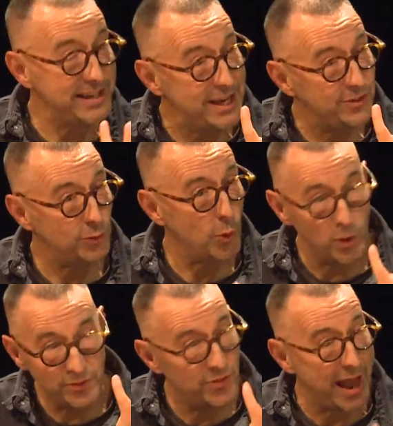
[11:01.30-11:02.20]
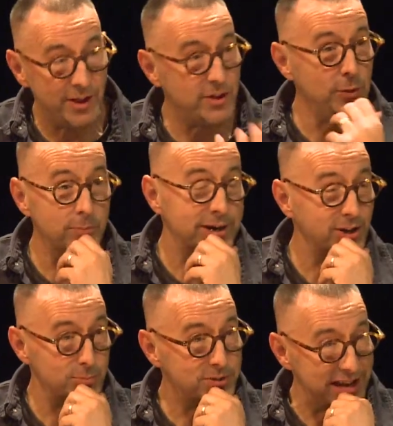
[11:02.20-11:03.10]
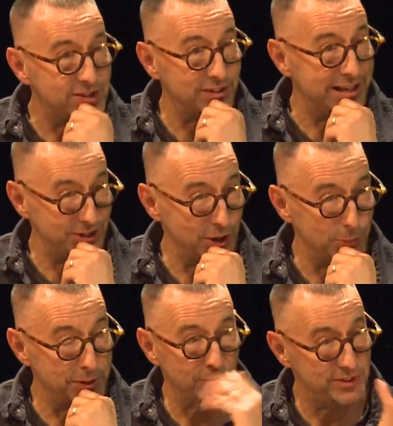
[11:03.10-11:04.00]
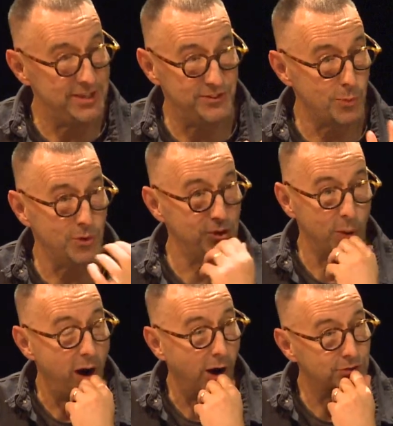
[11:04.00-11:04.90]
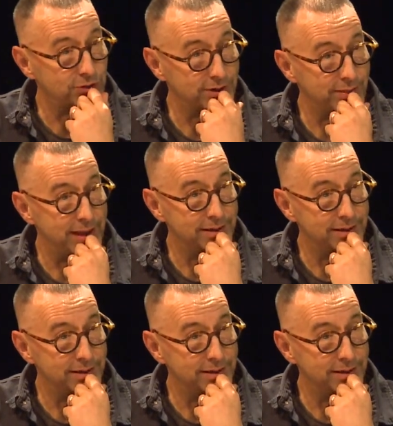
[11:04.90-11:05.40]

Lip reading: he saw that humongous potential in you because he's the one you asked, and then